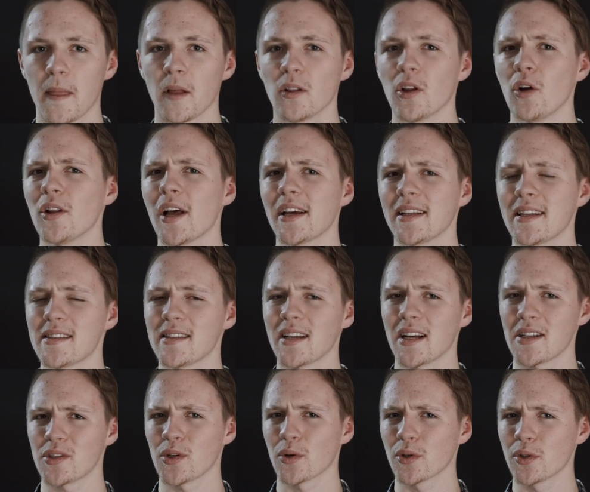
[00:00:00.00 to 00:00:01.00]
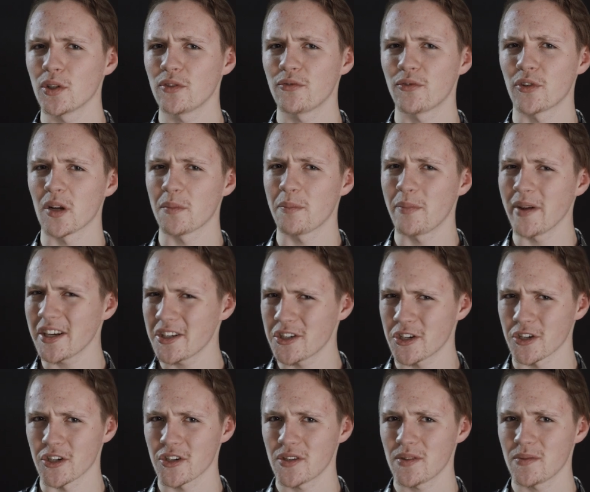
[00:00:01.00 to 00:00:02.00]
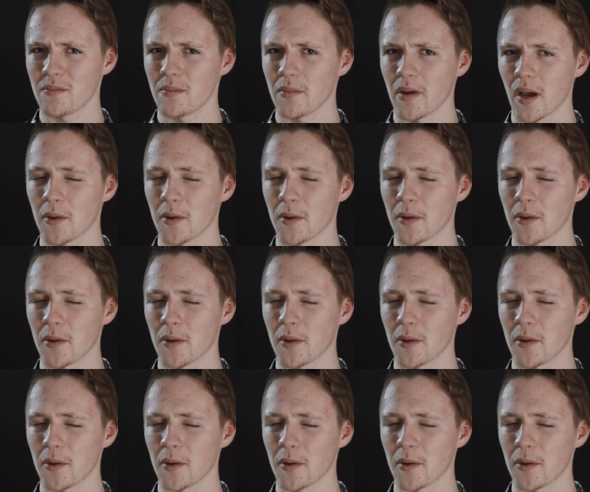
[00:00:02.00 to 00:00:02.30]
The low light is not so good for the pictures.